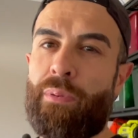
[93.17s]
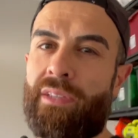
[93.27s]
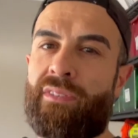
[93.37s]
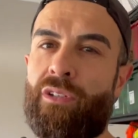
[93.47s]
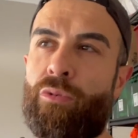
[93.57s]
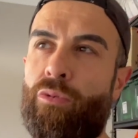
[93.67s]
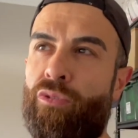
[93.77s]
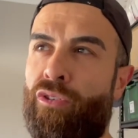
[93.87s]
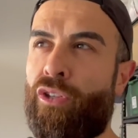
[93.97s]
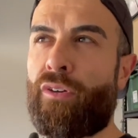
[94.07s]
but still
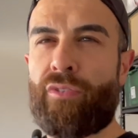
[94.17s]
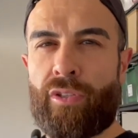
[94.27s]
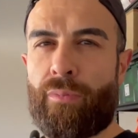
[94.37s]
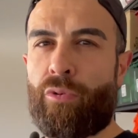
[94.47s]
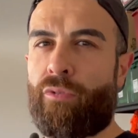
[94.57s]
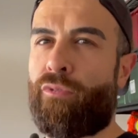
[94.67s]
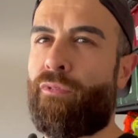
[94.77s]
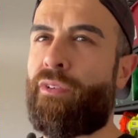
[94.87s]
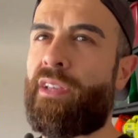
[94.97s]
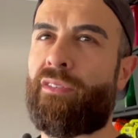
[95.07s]
serviceable for
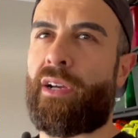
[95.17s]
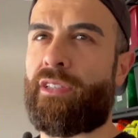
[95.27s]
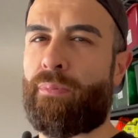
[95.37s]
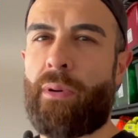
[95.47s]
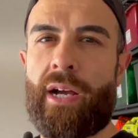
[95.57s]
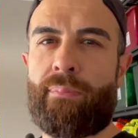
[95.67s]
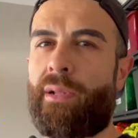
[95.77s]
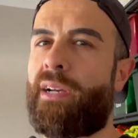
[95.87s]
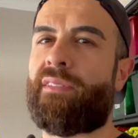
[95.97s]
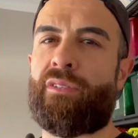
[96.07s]
things like spark
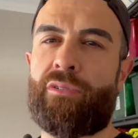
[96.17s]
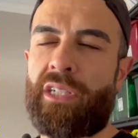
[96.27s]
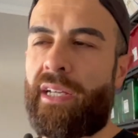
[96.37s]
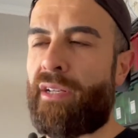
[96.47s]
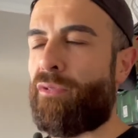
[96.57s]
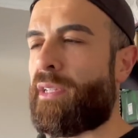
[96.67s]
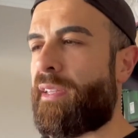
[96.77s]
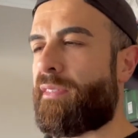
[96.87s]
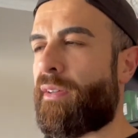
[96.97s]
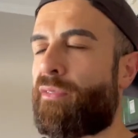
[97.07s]
plugs and all
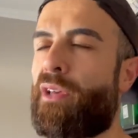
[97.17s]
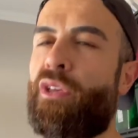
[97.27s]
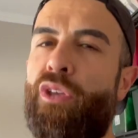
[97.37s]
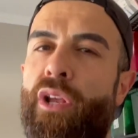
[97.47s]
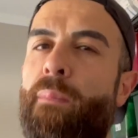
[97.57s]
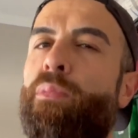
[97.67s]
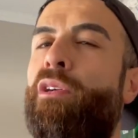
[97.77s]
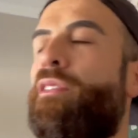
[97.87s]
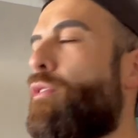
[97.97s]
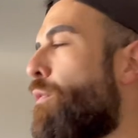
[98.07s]
that stuff. So you don't
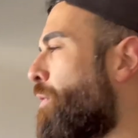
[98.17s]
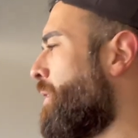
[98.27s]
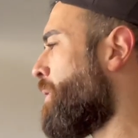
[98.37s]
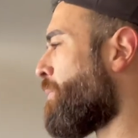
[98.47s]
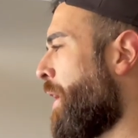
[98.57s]
block yourself in.